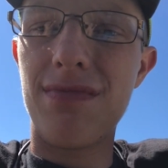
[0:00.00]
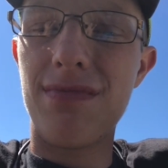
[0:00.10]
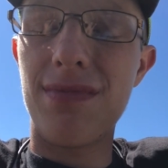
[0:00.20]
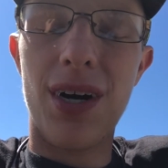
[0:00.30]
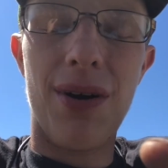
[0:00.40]

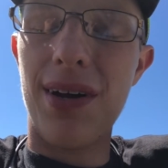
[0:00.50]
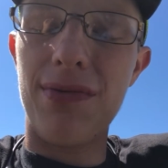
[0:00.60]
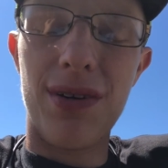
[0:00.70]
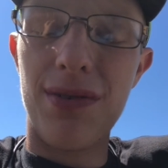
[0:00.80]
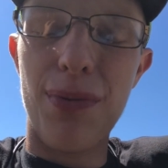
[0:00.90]
I don't
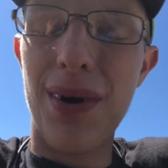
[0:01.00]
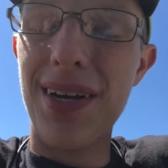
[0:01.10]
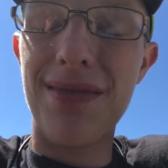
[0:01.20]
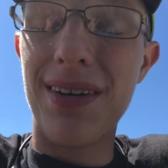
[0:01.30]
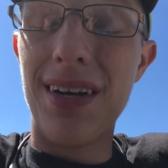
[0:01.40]
know, never mind,
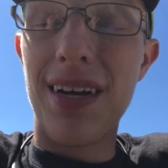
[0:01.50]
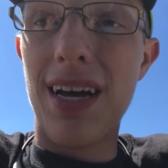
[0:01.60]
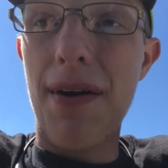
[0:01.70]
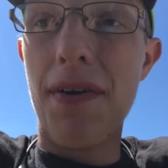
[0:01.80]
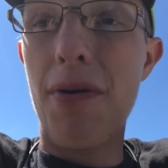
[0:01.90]

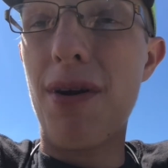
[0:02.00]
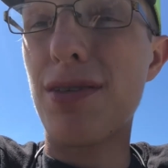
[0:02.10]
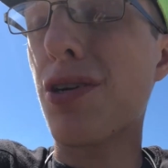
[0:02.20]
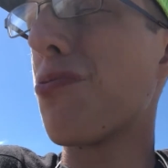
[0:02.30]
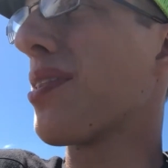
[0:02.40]
I forgot where I was
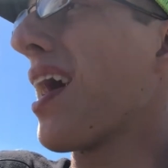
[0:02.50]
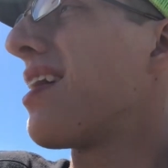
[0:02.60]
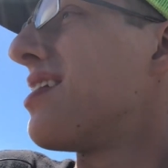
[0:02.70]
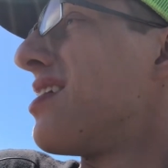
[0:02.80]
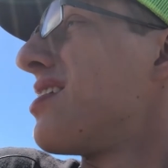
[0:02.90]
going with that.
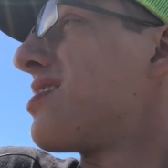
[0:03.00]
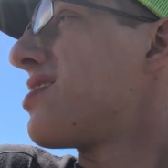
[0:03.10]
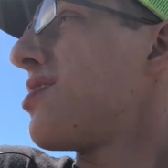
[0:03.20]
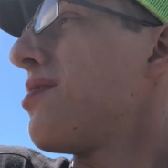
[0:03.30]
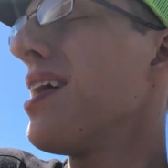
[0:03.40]

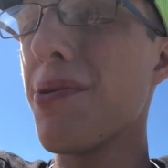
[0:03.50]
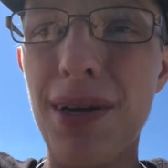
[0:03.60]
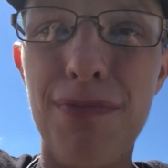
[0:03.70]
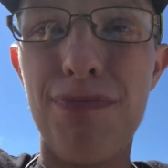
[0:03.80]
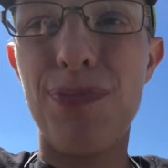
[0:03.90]
So anyway,
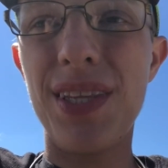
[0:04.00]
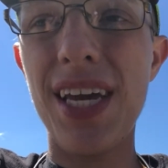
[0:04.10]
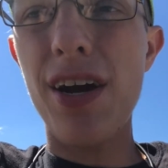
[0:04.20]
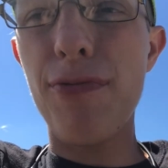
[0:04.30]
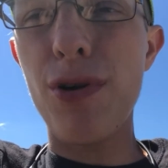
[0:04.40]
but thank
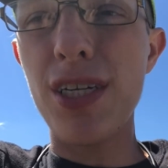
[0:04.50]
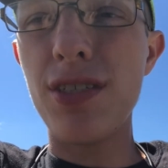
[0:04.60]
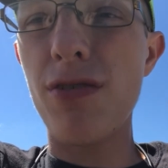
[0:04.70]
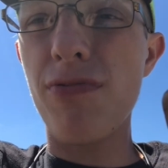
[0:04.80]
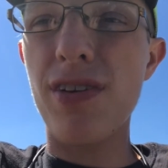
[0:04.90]
y'all for watching.
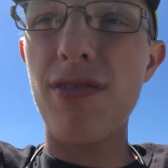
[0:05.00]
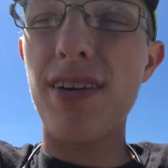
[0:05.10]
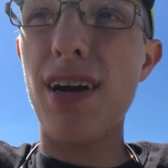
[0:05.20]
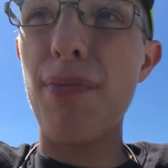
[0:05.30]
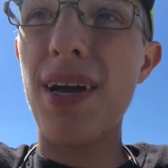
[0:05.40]
Don't forget to
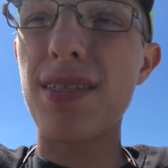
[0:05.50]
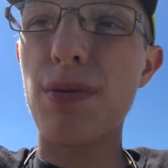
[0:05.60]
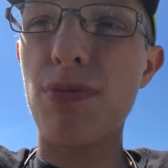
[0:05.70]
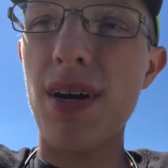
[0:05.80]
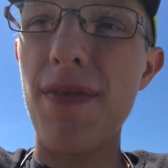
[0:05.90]
comment and
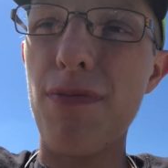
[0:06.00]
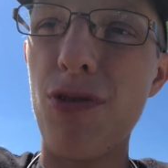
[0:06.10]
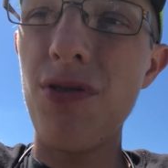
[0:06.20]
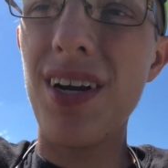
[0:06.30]
subscribe for more, and